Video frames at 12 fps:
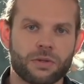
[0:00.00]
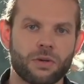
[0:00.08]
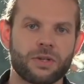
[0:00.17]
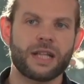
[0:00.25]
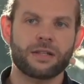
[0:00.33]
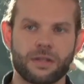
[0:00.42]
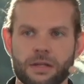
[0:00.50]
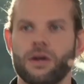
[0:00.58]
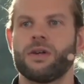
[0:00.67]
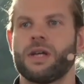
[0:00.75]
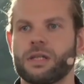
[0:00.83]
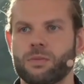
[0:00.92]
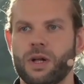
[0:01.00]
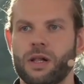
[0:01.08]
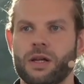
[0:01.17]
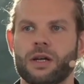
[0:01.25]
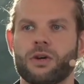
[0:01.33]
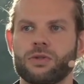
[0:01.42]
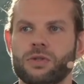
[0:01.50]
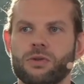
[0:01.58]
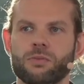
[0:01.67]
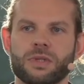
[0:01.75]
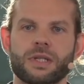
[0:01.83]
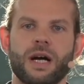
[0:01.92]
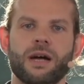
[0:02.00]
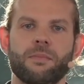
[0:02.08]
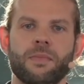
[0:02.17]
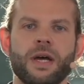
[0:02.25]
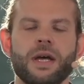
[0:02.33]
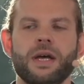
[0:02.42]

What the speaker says: So that as well consumes time.